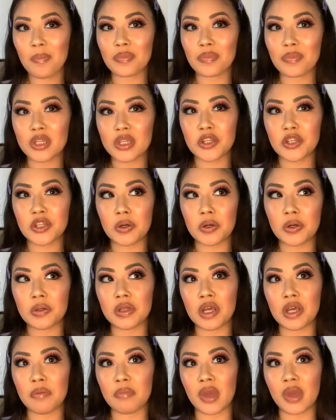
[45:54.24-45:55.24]
So
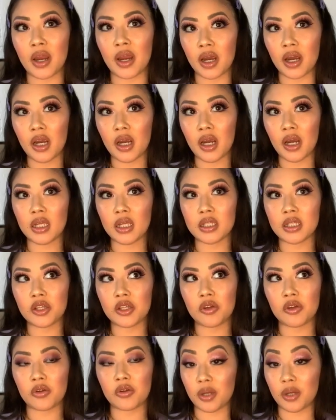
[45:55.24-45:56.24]
La Mer is a
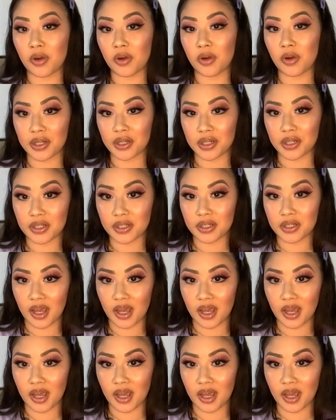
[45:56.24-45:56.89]
great product.